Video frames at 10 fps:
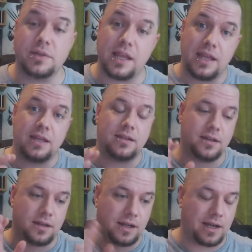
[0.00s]
he'd
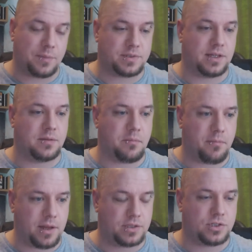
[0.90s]
collapsed in the
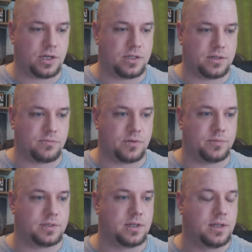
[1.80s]
men's changing
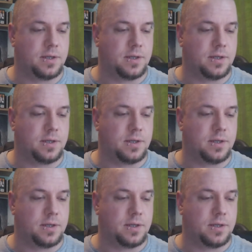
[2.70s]
rooms.